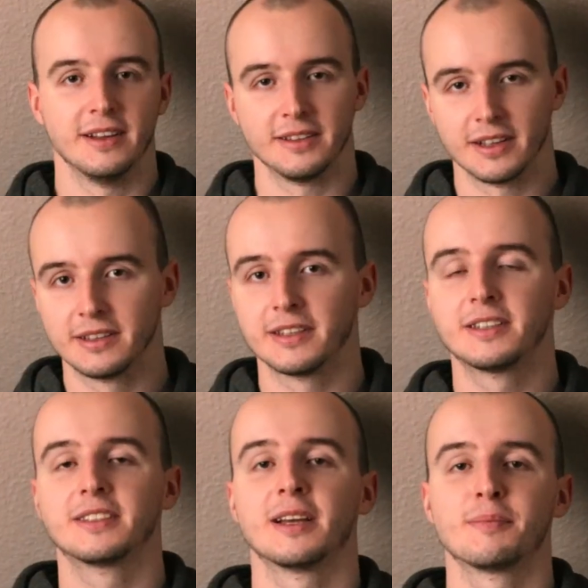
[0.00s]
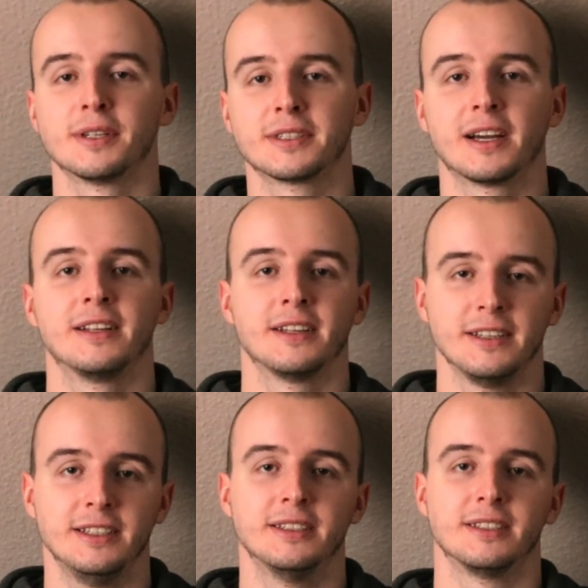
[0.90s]
And this step is kinda
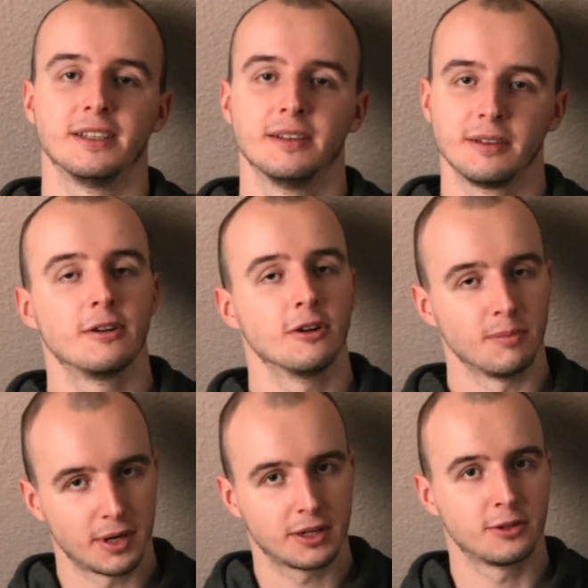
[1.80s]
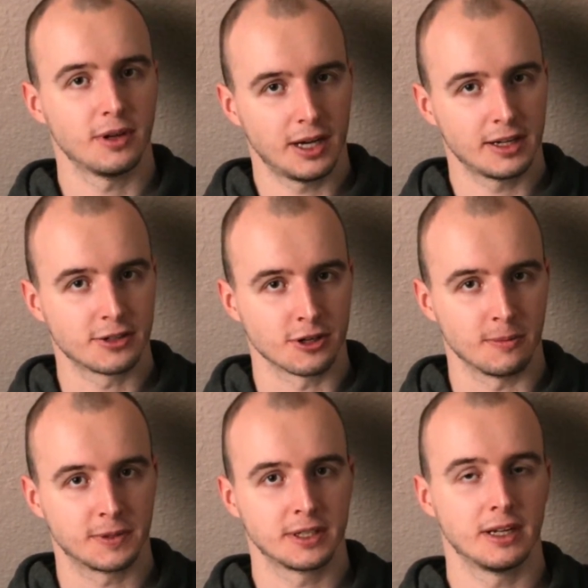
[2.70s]
easy compared to other
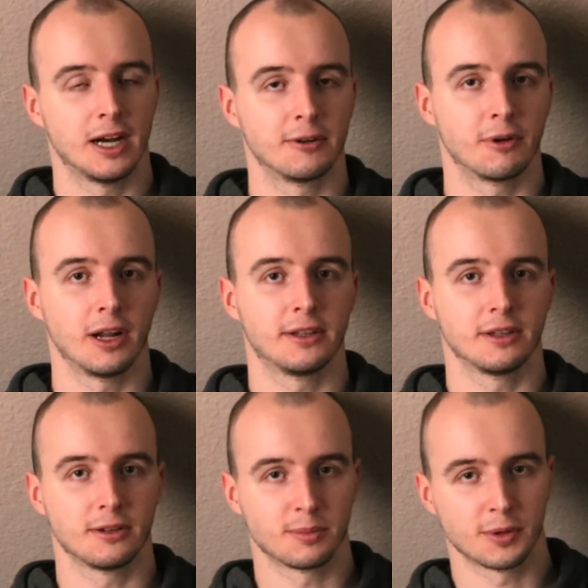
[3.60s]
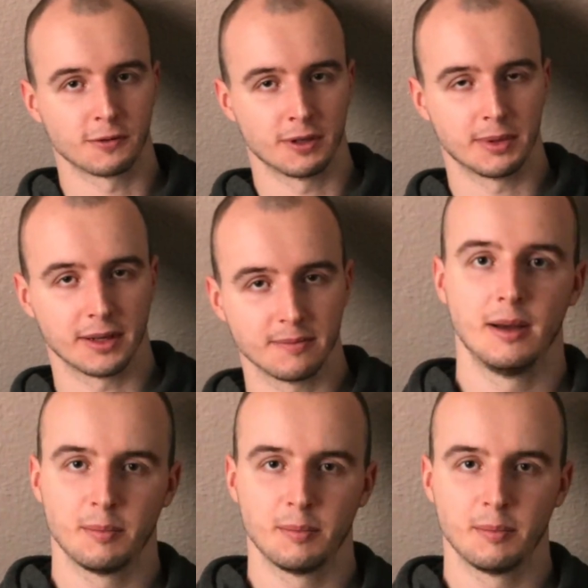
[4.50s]
jobs unrelated to programming